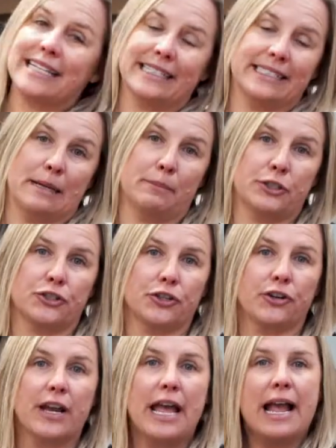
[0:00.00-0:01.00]
that
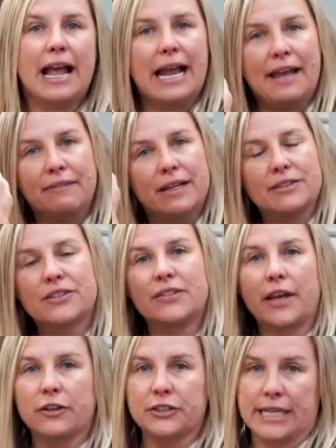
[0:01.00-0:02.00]
temperature and then
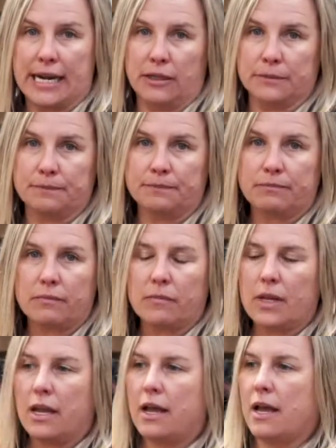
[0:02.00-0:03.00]
settle down.
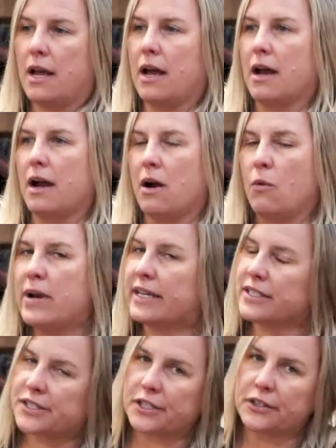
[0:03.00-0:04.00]
We
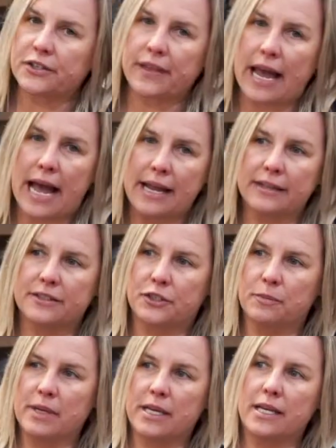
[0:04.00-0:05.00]
consider that to
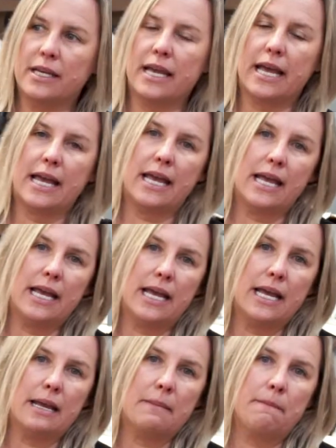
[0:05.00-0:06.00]
be
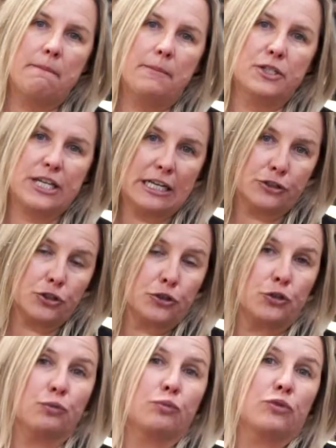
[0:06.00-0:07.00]
a potential
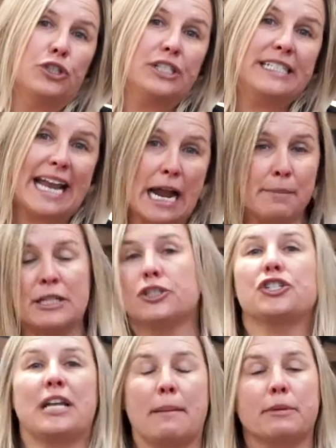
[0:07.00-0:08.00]
to, to
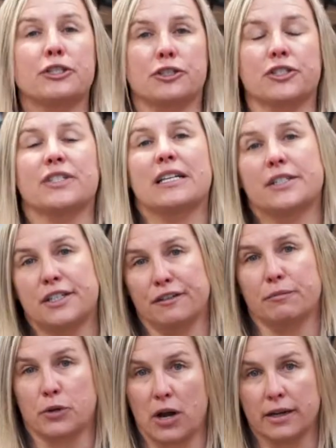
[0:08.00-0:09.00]
damage temperature
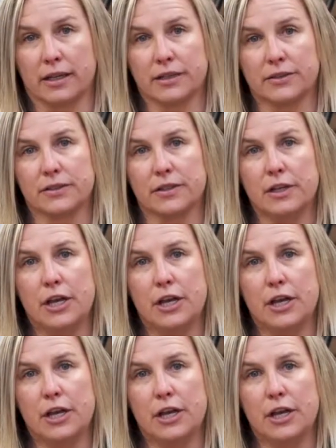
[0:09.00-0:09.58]
sensitive products.